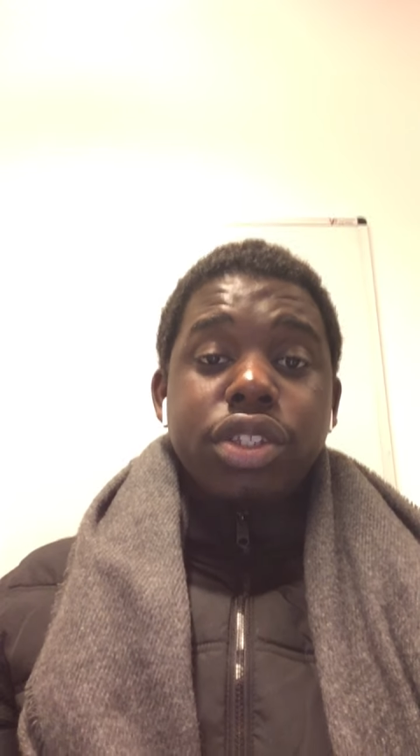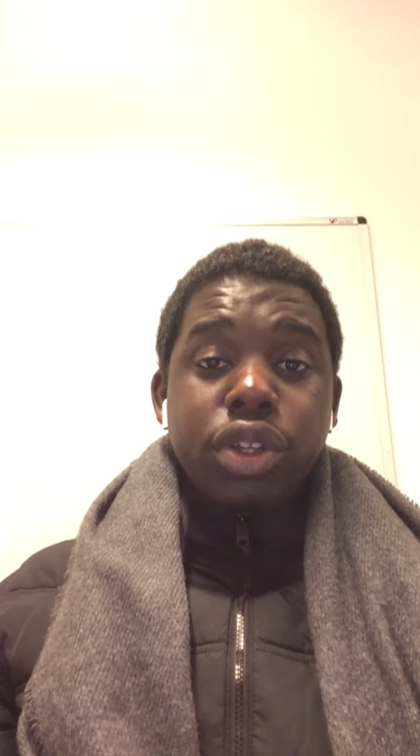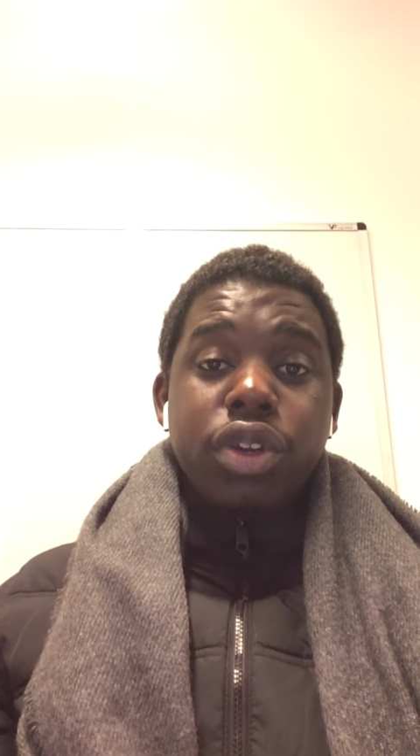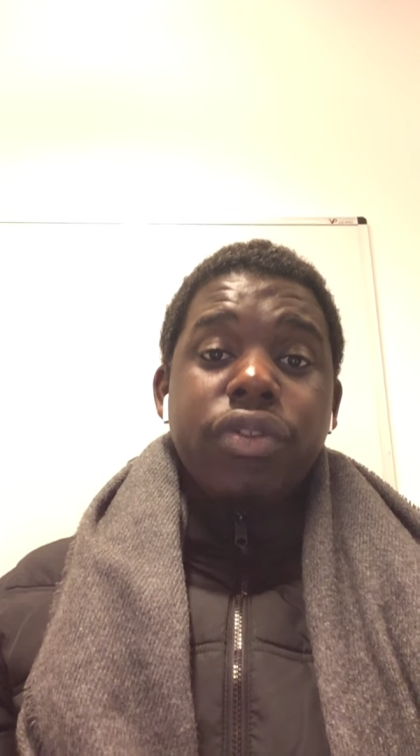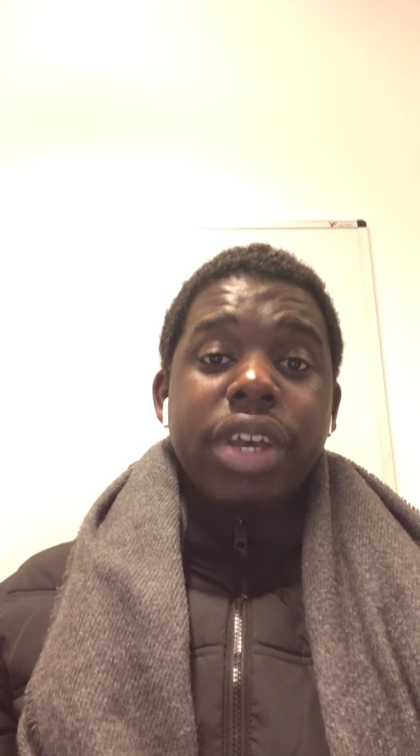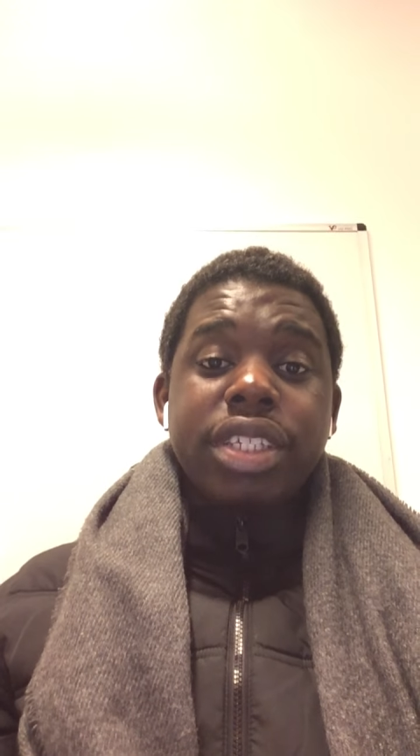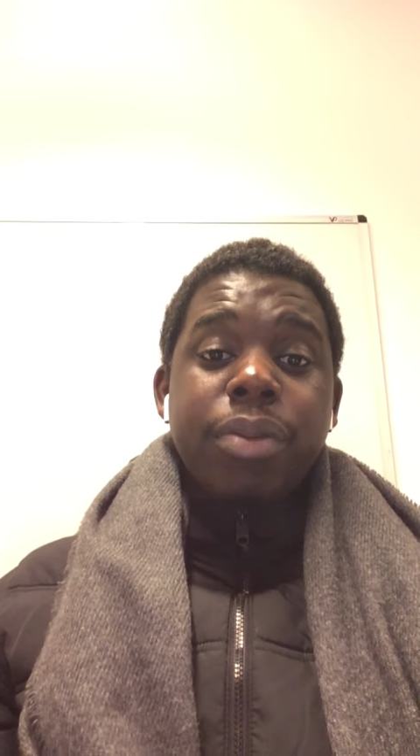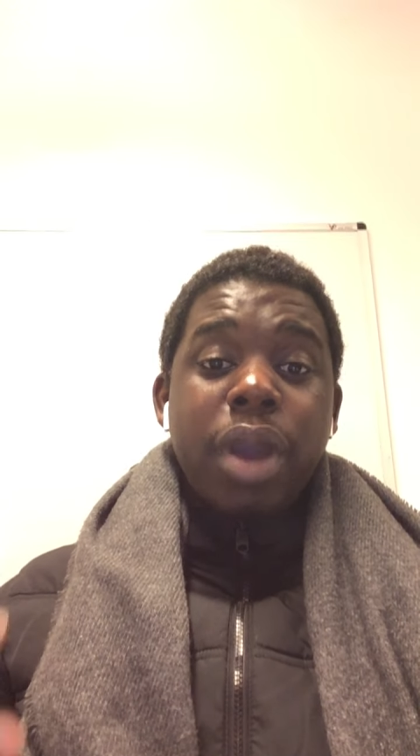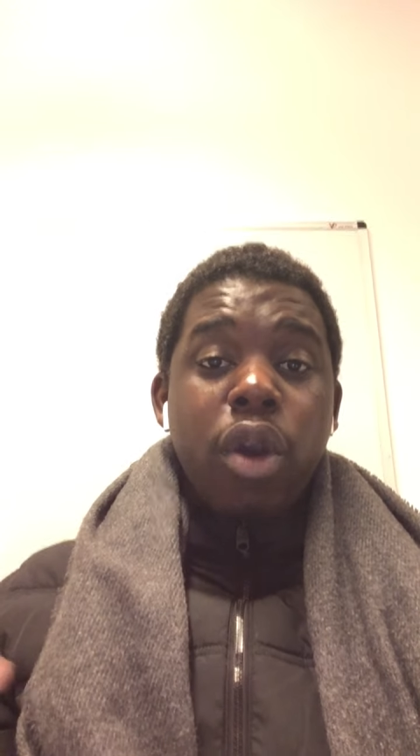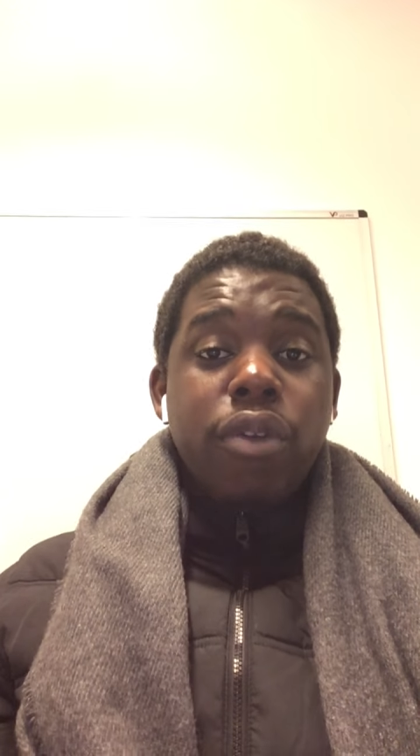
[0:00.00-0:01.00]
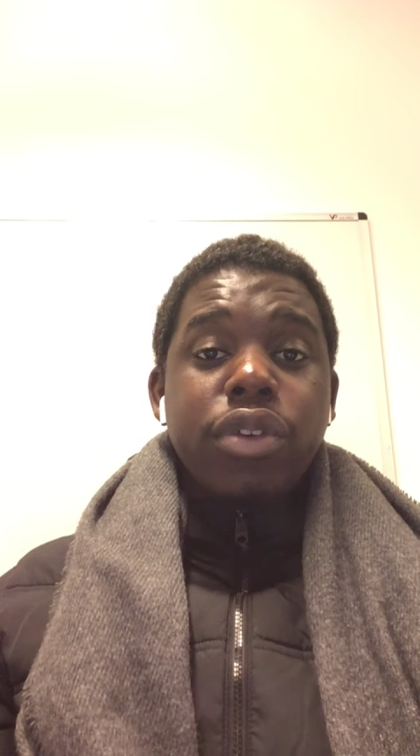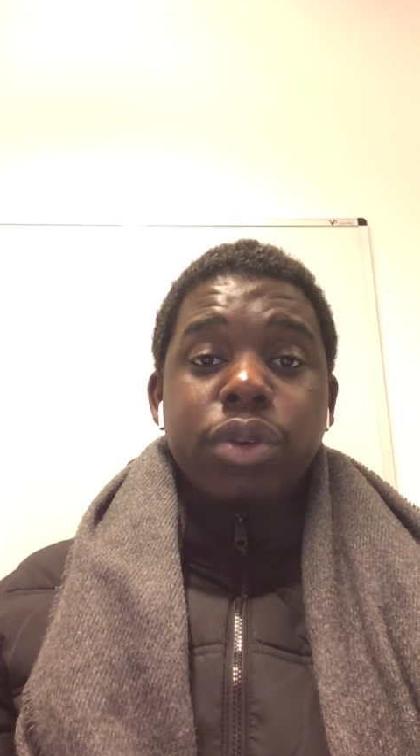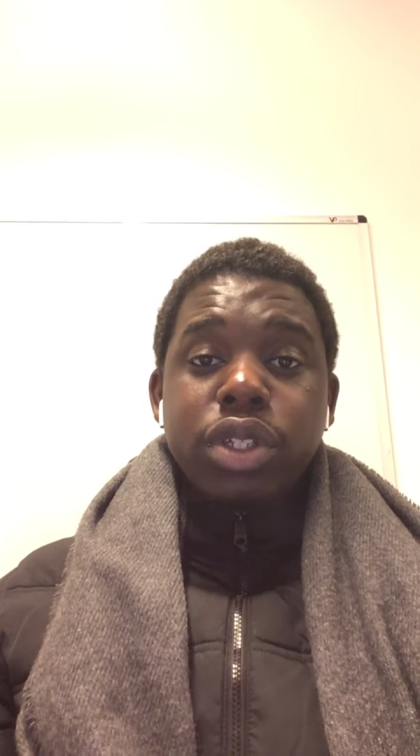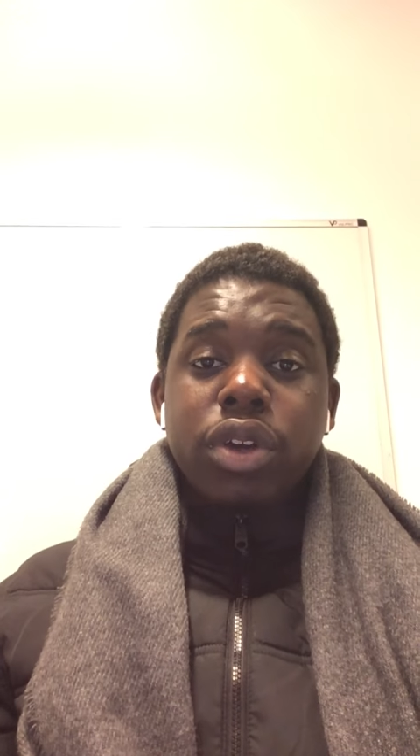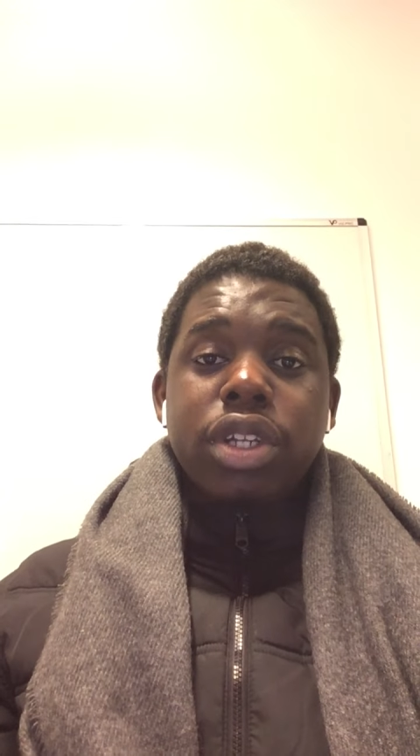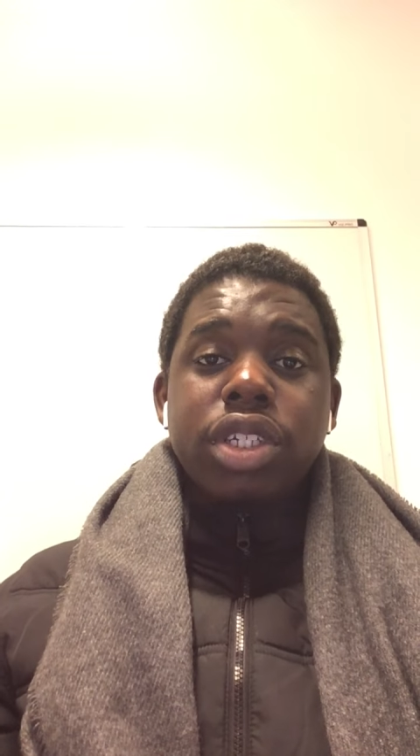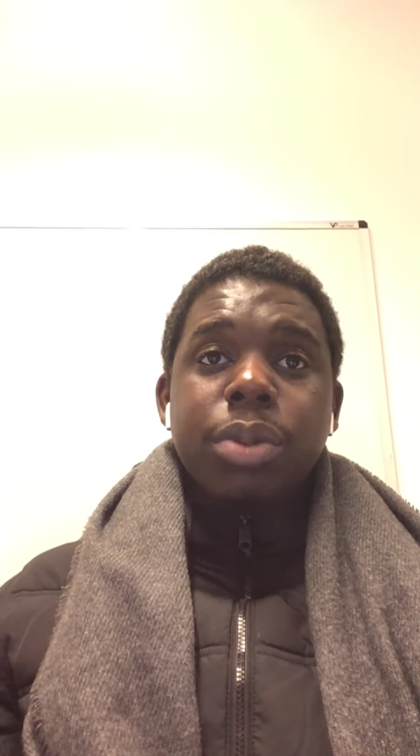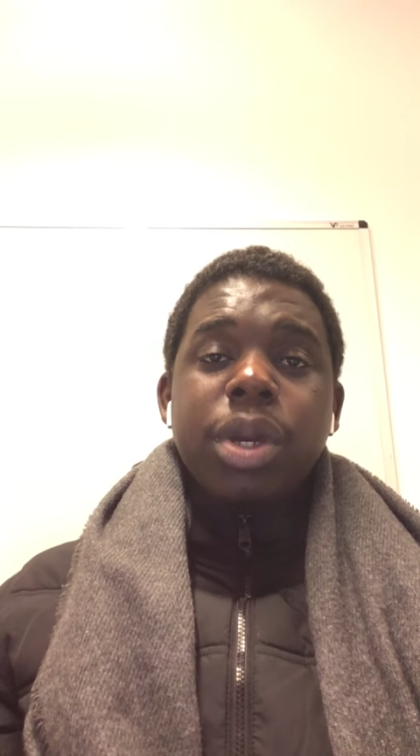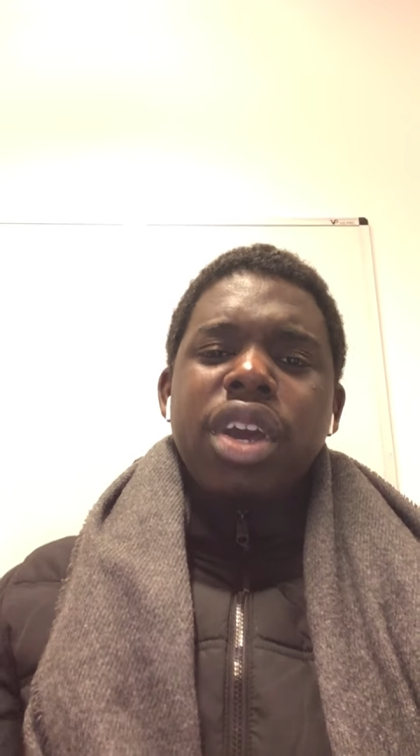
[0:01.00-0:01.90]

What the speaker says: the university might offer you a scholarship.